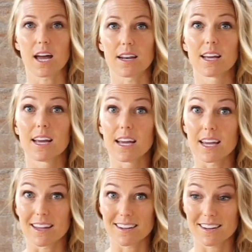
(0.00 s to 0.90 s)
and
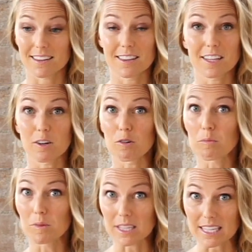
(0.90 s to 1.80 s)
in the
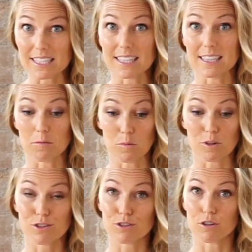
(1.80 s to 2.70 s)
obliques and the
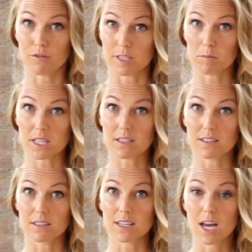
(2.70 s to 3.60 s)
more surface
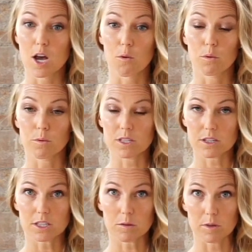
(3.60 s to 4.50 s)
muscles. When we
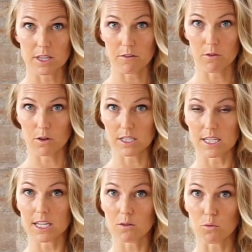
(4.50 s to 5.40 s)
start to bring that focus
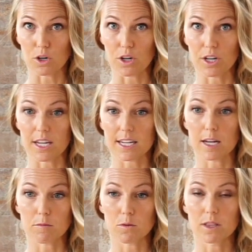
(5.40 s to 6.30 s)
inward, it can
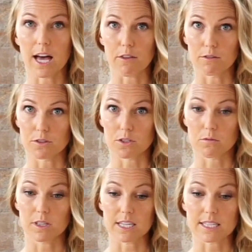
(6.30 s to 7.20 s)
help to allow those to
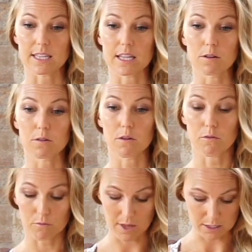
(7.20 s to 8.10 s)
release. And then
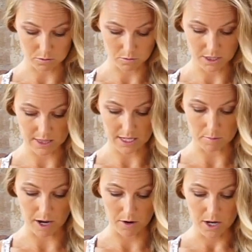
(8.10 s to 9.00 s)
that's where we think
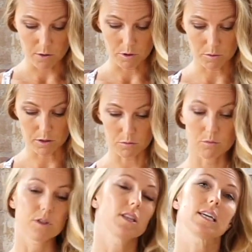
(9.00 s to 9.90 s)
about, we want to
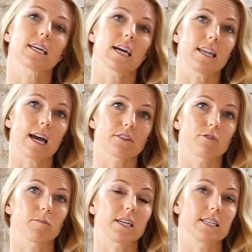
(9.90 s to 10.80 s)
really connect
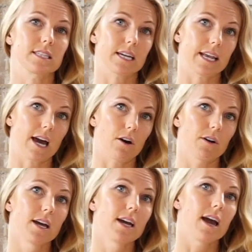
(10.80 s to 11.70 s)
from the inside
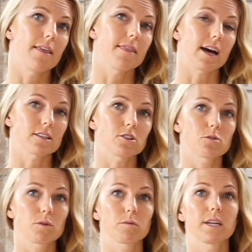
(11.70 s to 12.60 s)
out. And that's also
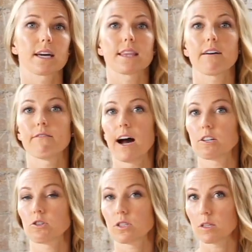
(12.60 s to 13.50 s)
where we get that
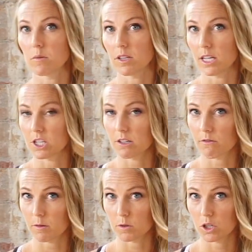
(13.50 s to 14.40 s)
fascial stimulation
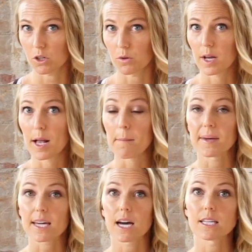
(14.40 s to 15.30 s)
from too.
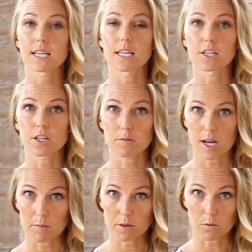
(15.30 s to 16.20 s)
Because in your
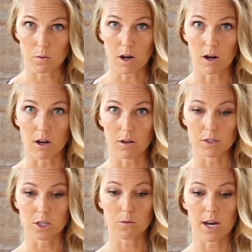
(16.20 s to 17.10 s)
abdominal wall,
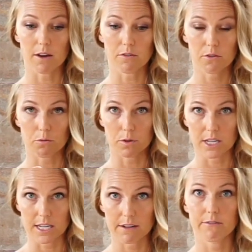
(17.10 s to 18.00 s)
you have
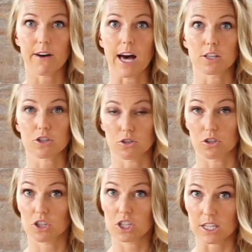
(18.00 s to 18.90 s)
3
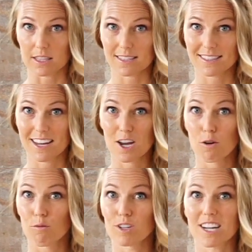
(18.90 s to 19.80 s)
fascial sheaths,
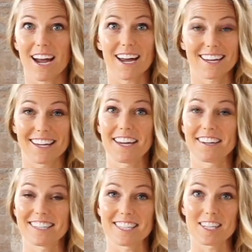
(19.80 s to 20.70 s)
which I can
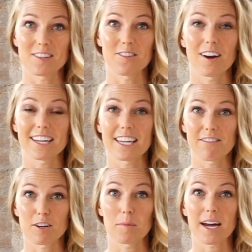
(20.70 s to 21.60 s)
guarantee you
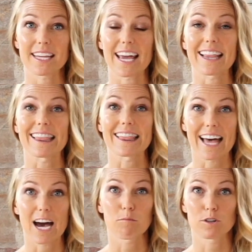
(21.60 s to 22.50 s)
give your body a
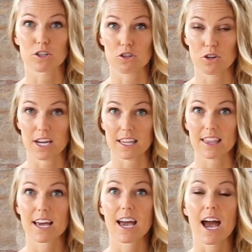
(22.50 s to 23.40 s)
lot more strength
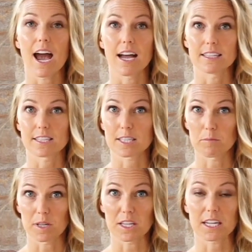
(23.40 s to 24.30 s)
and
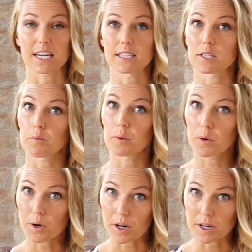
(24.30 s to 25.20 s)
stability and
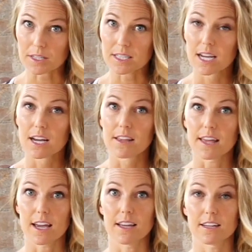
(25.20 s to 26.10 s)
support
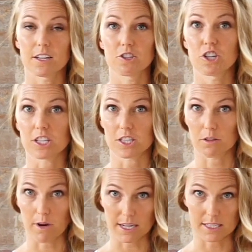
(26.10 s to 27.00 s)
than just
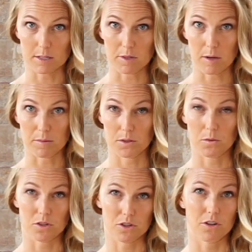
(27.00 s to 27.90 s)
the rectus abdominals,
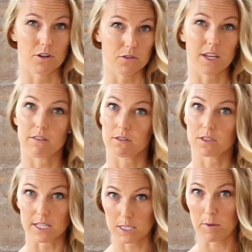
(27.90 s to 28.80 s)
which are, think of those
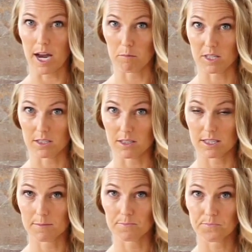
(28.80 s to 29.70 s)
6-pack muscles.